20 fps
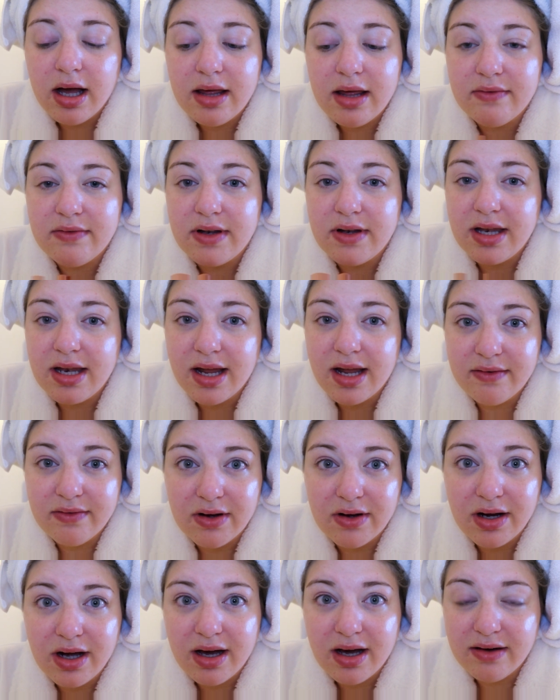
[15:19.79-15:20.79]
I have
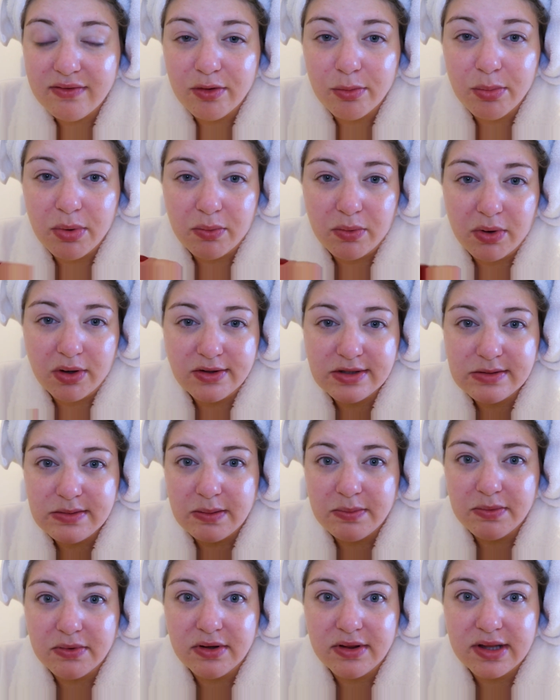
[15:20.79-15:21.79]
never ever been one of those
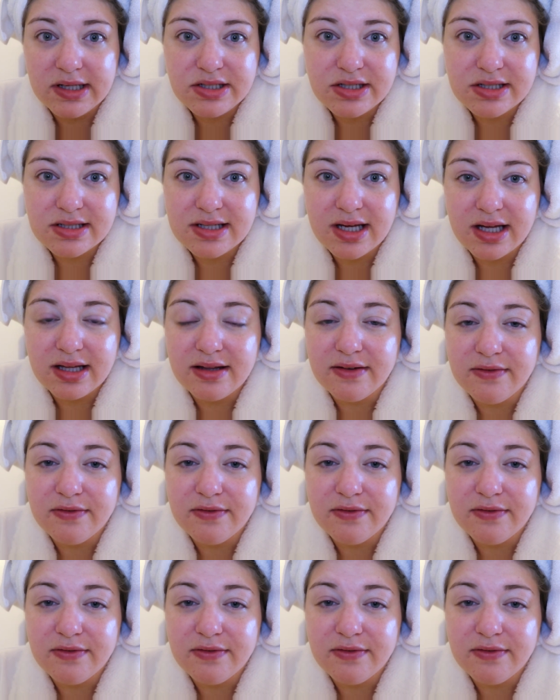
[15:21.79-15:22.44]
people that just had